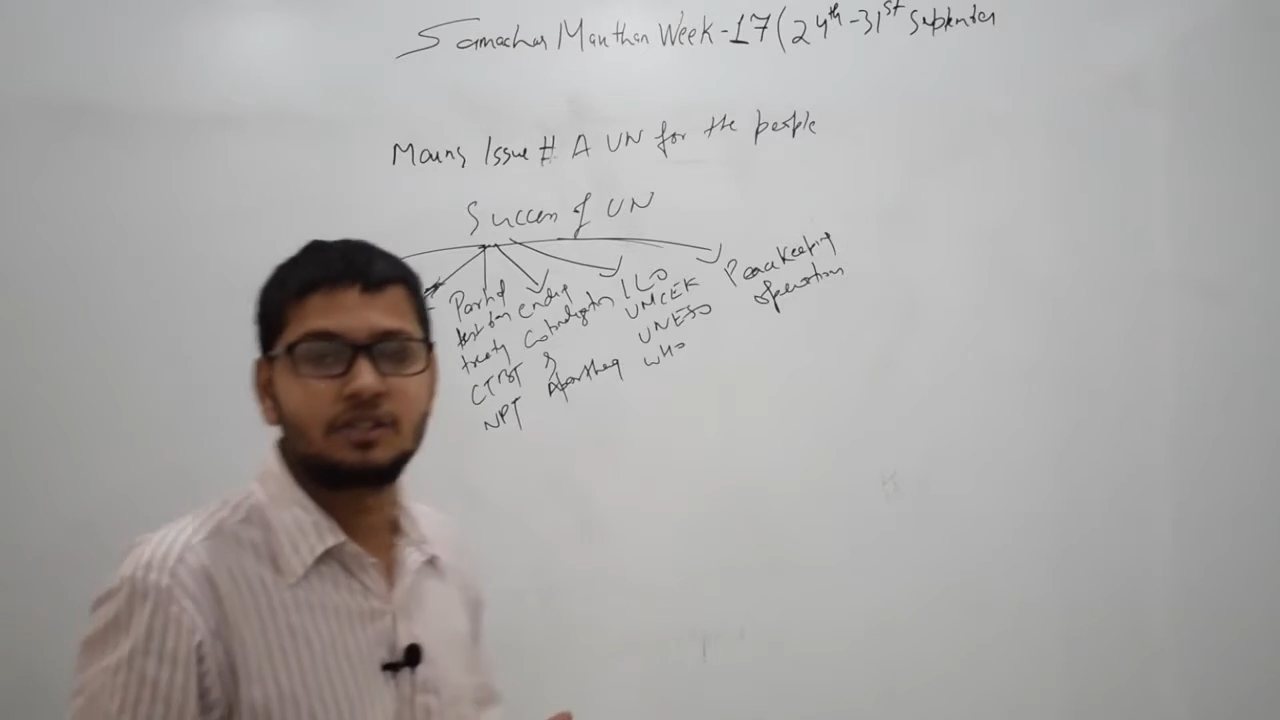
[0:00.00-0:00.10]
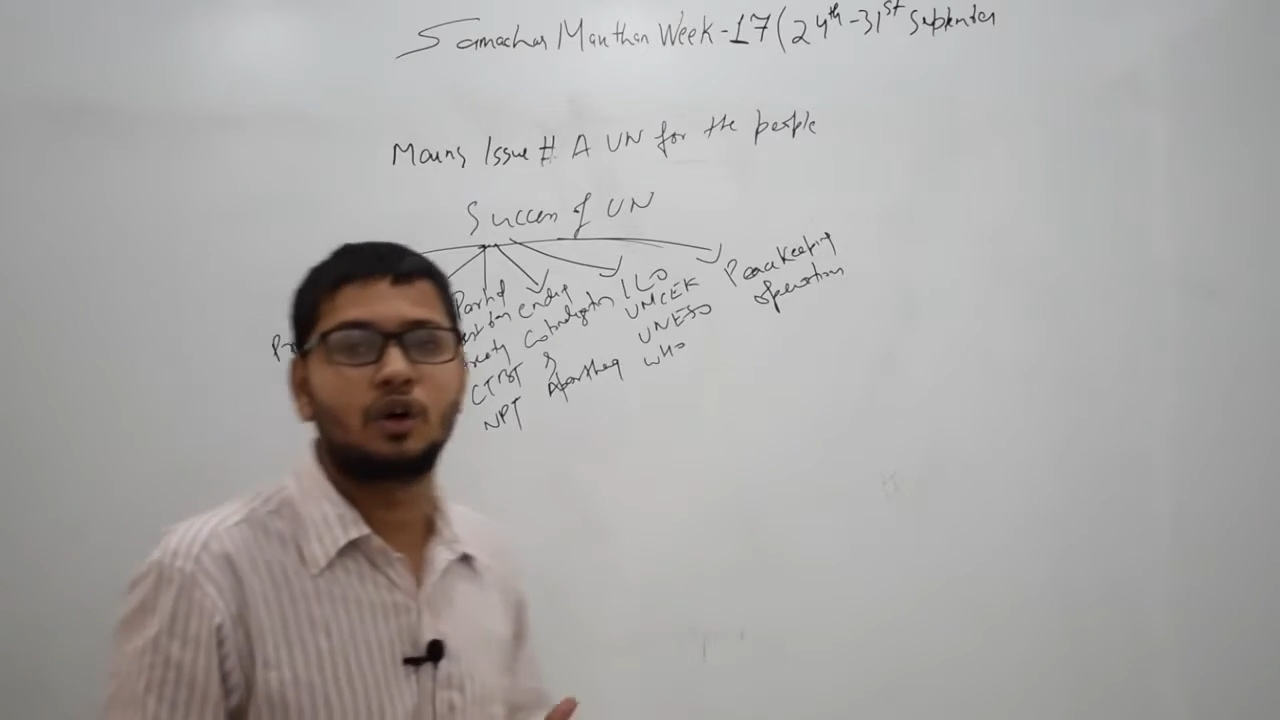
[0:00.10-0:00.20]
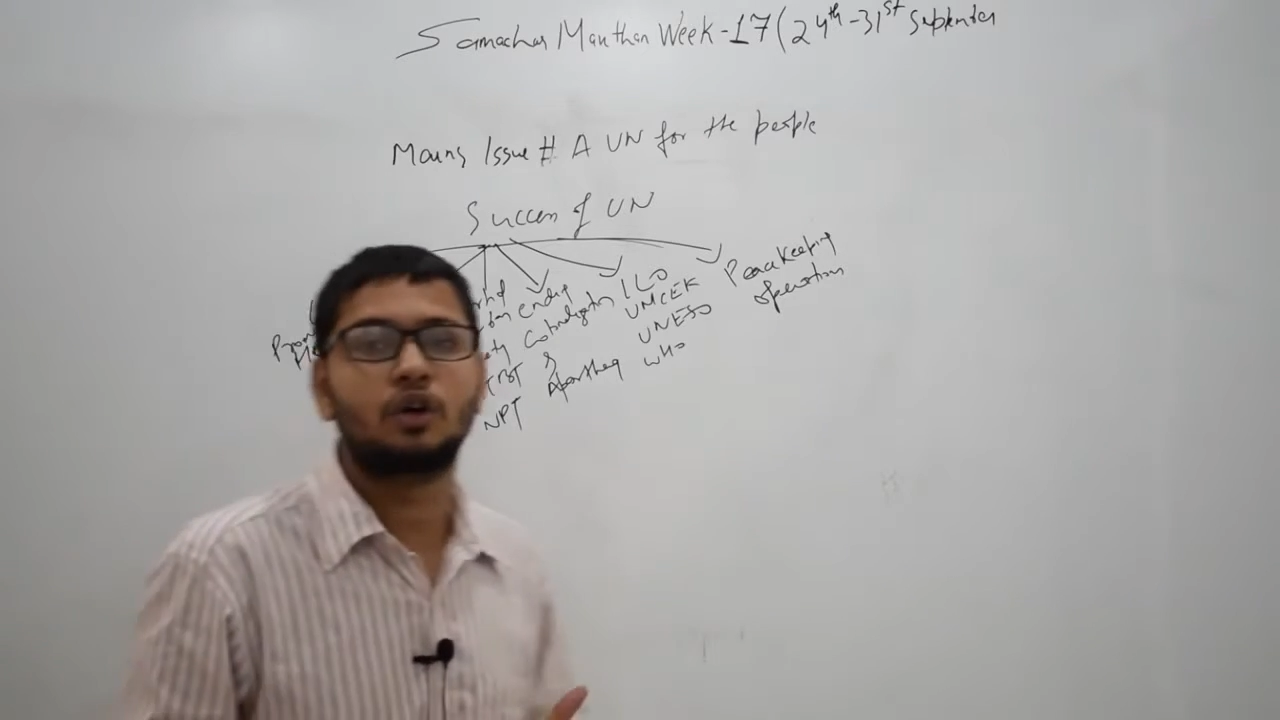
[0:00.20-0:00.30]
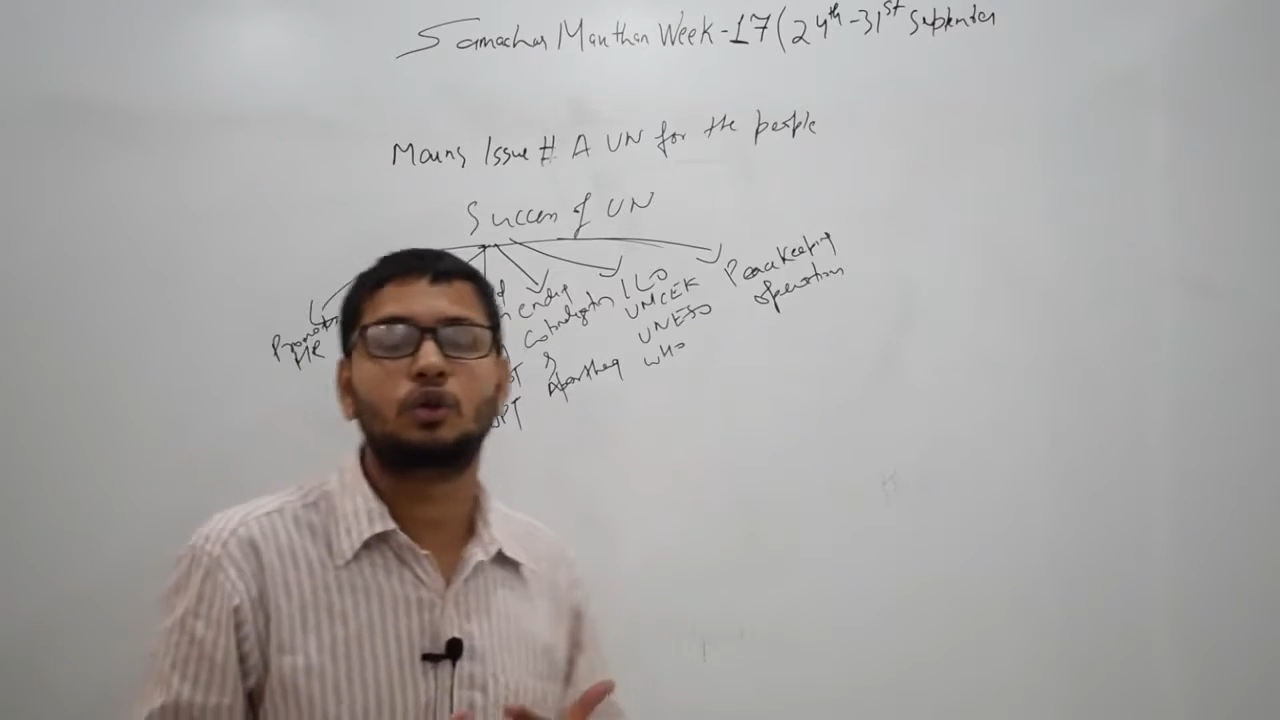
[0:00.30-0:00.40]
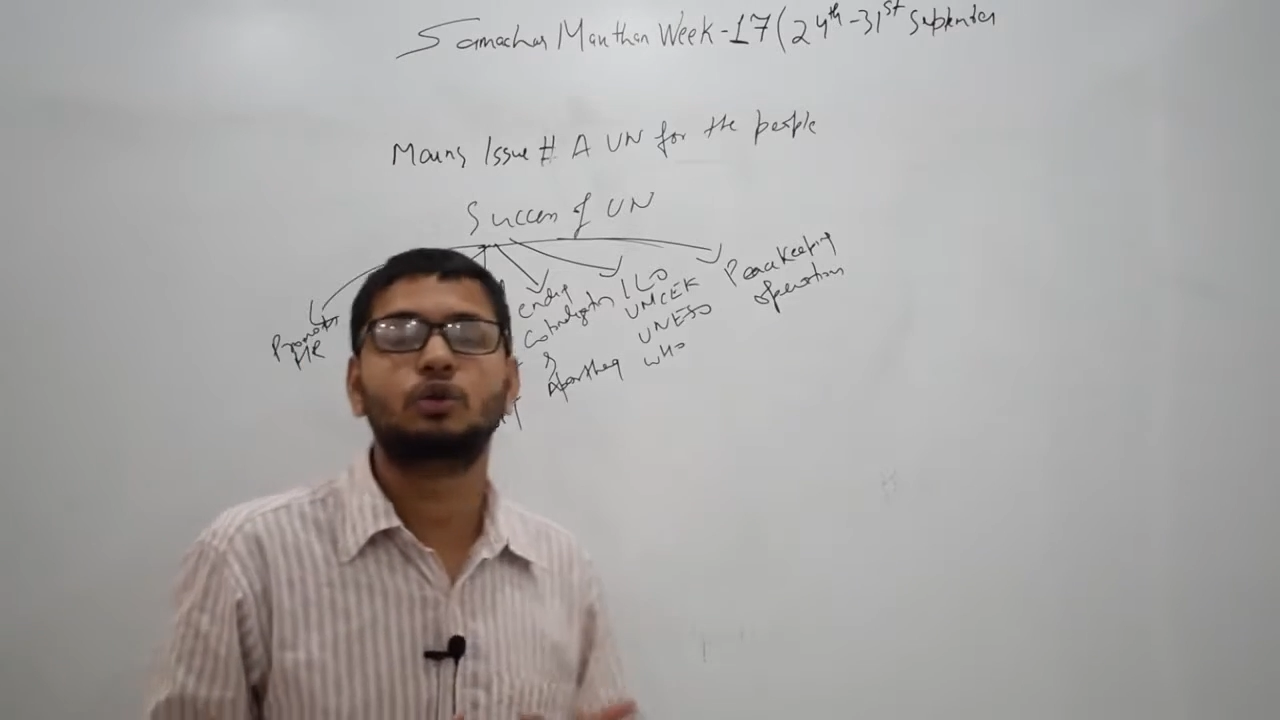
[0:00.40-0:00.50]

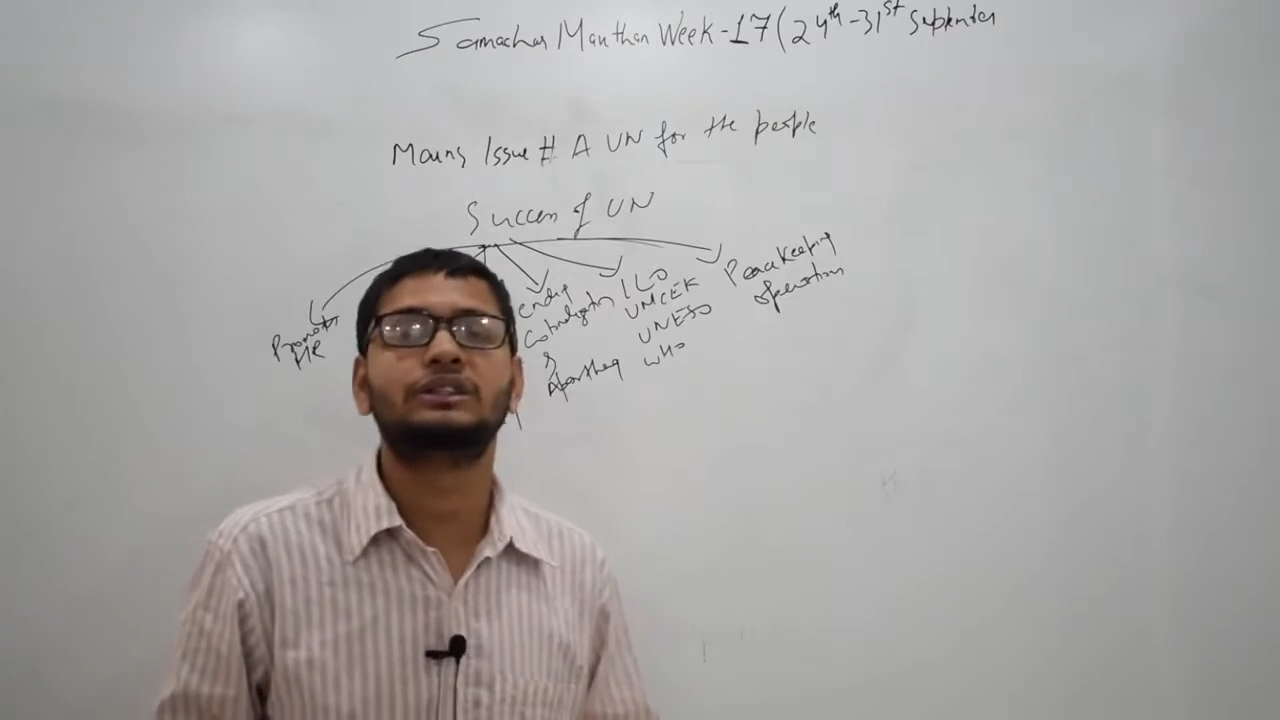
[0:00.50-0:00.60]
on those